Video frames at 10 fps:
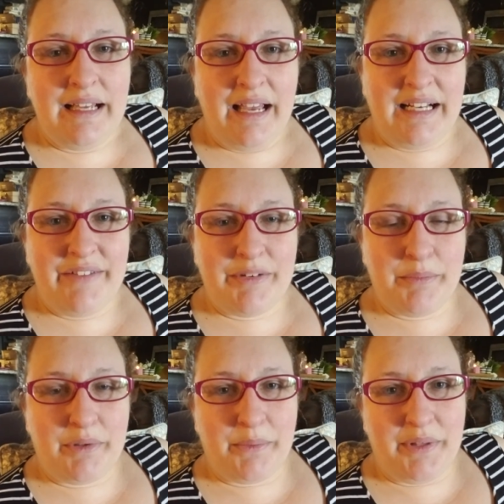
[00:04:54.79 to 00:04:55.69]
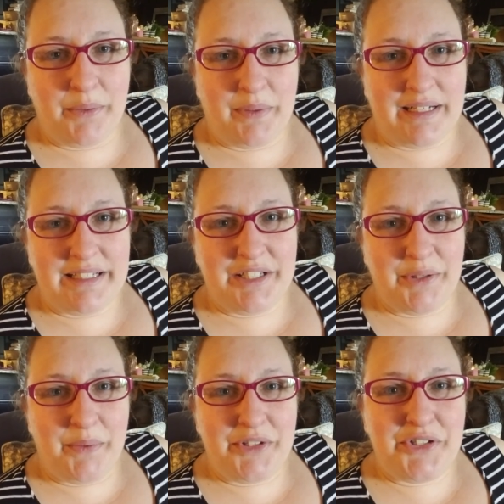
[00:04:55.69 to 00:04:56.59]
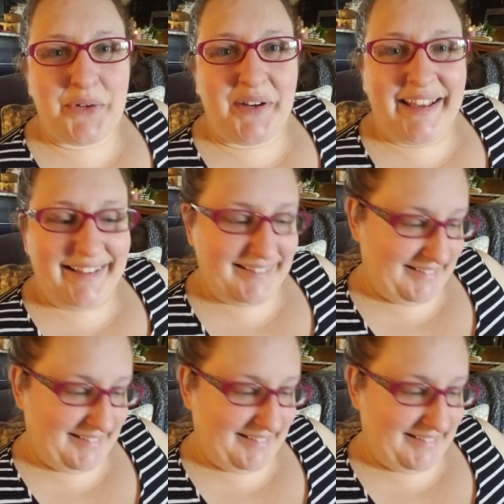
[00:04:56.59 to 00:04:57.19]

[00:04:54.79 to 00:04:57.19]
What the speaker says: and even more when they're willing to do it with joy.